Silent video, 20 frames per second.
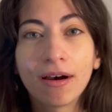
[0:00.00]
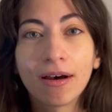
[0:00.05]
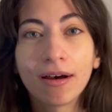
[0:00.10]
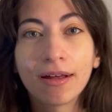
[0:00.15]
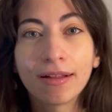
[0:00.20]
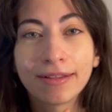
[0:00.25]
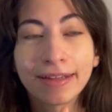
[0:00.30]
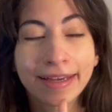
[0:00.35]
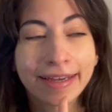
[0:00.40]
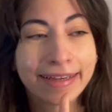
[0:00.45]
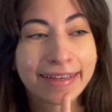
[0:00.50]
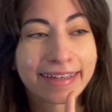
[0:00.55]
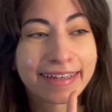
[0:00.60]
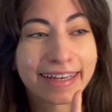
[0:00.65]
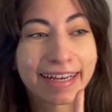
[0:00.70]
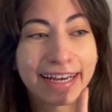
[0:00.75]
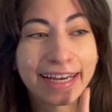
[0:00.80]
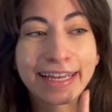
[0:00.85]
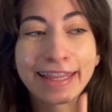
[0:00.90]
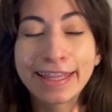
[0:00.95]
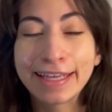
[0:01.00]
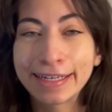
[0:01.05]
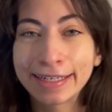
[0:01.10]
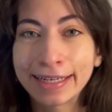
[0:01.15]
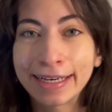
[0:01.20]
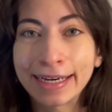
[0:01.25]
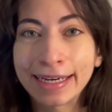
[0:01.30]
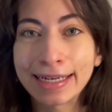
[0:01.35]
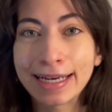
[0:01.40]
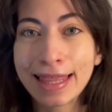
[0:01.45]
like in the
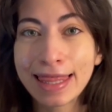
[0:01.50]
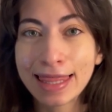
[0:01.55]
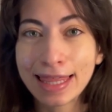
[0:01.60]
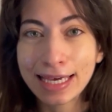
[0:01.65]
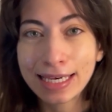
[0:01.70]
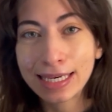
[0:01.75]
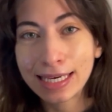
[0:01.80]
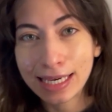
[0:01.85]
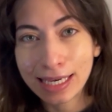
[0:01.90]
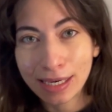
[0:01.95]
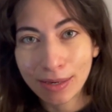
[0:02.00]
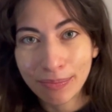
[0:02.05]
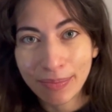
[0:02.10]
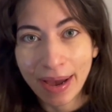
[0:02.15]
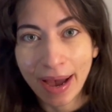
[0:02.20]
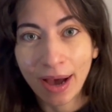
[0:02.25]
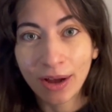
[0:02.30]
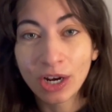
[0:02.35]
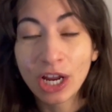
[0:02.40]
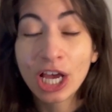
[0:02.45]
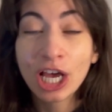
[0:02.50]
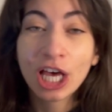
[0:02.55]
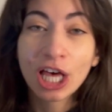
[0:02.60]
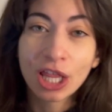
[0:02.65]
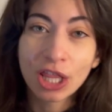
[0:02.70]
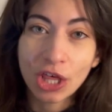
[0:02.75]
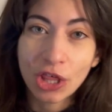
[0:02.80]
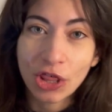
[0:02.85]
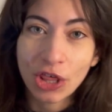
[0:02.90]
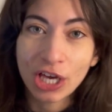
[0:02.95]
night thinking about
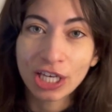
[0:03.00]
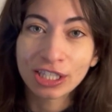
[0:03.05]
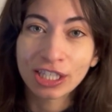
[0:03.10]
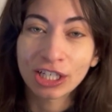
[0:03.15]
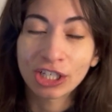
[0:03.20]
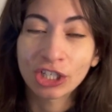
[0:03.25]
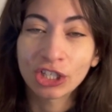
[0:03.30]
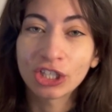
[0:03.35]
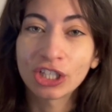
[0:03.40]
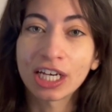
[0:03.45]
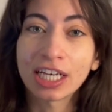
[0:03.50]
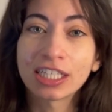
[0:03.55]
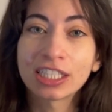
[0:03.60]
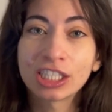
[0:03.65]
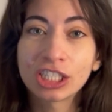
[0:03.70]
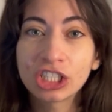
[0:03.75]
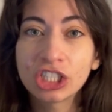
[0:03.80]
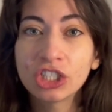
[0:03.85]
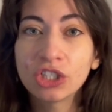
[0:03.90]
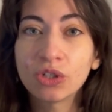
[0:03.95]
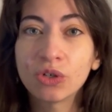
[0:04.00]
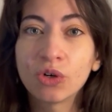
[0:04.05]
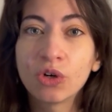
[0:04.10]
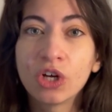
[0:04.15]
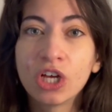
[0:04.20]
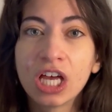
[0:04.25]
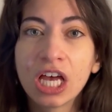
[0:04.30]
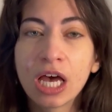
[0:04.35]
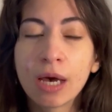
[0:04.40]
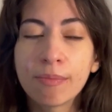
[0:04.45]
the things that you like to do.
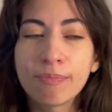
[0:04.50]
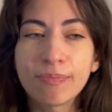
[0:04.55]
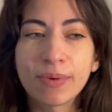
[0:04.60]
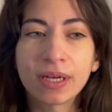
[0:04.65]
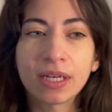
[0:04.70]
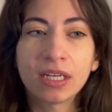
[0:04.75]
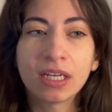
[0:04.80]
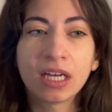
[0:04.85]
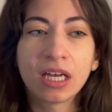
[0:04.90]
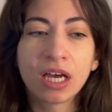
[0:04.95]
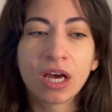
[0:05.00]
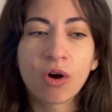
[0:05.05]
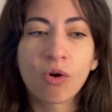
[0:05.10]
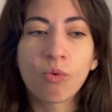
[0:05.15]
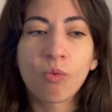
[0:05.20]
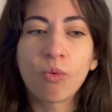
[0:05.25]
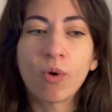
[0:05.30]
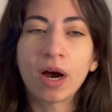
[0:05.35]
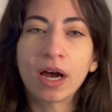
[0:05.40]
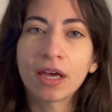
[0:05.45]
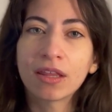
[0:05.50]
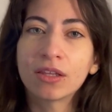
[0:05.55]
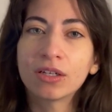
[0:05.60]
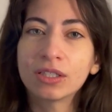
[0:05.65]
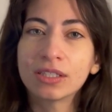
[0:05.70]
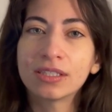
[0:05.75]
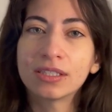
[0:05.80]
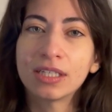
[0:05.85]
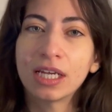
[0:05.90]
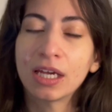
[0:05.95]
But why they
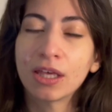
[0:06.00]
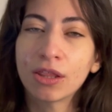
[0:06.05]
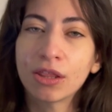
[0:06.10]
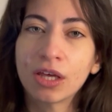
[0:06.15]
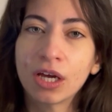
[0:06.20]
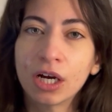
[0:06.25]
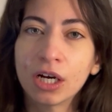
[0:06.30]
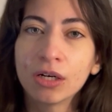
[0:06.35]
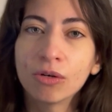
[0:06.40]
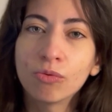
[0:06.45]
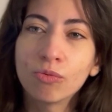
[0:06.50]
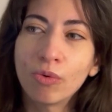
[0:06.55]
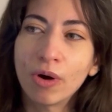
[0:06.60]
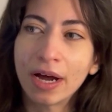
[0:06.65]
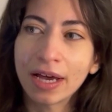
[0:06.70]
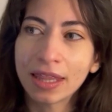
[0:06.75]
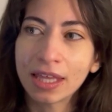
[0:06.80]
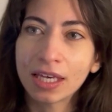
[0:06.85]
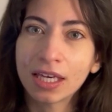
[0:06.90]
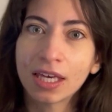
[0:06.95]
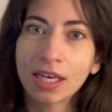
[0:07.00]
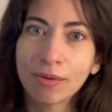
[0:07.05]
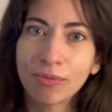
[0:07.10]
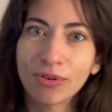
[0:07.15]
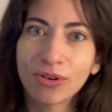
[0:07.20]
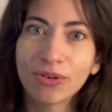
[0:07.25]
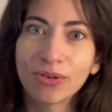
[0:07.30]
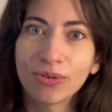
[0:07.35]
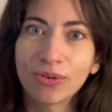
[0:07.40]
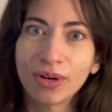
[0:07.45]
stay there, why they keep
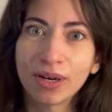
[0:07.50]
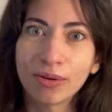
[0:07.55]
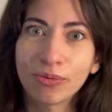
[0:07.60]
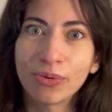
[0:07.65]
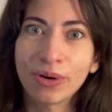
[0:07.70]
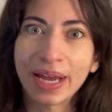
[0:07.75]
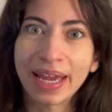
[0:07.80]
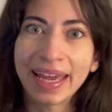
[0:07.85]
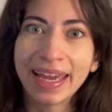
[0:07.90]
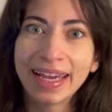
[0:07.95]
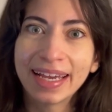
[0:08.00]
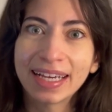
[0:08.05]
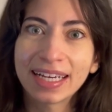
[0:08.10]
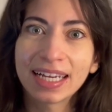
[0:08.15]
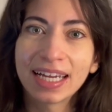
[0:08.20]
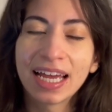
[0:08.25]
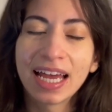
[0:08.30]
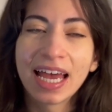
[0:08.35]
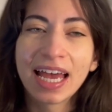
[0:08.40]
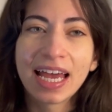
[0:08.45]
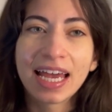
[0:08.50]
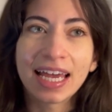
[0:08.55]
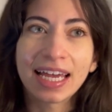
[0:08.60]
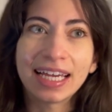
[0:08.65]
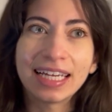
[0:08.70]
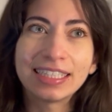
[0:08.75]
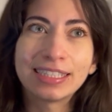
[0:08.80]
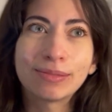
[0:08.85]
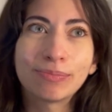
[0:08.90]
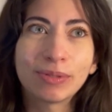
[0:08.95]
you awake,
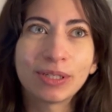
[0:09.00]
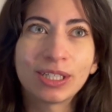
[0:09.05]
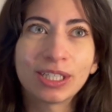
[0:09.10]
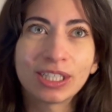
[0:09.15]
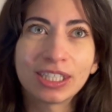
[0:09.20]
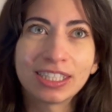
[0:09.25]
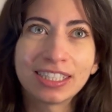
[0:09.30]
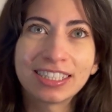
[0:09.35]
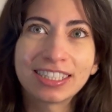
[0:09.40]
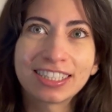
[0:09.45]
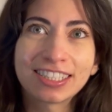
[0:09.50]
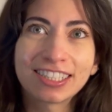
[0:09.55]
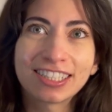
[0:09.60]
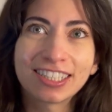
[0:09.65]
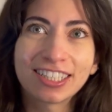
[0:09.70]
it's because